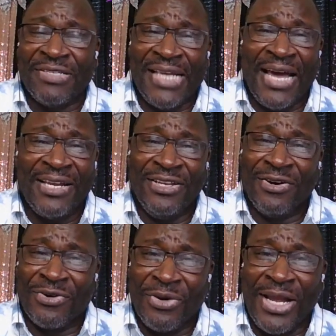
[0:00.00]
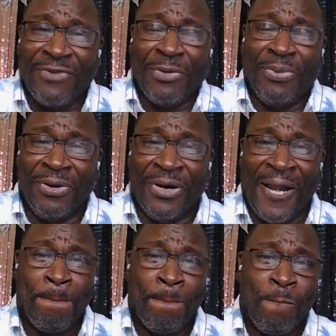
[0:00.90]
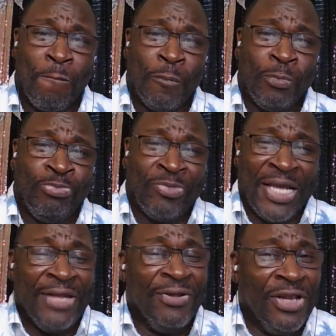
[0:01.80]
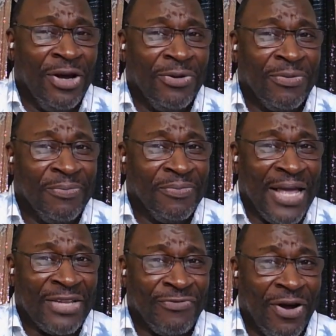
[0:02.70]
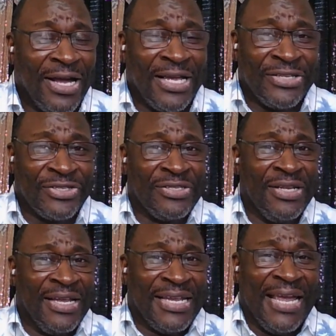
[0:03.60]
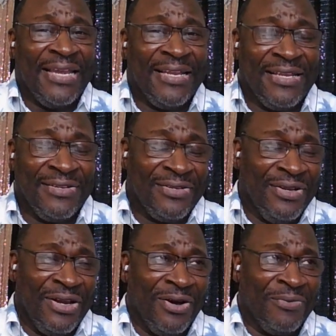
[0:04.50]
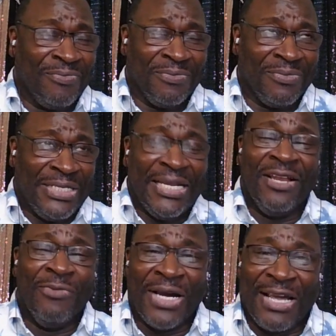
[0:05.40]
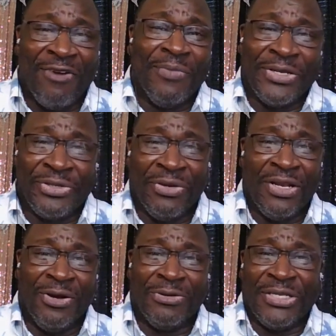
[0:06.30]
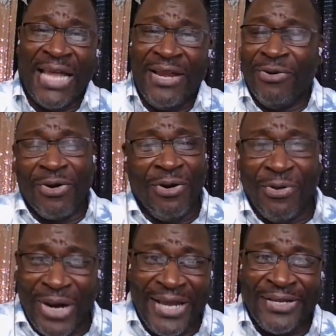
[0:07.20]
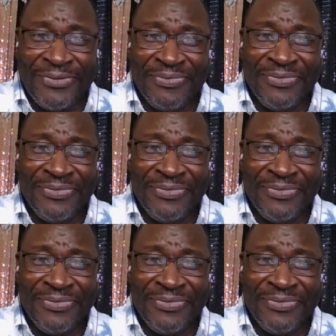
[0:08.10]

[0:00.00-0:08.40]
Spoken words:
side of your credit report. And as far as getting, dealing with government student loans, they don't go away.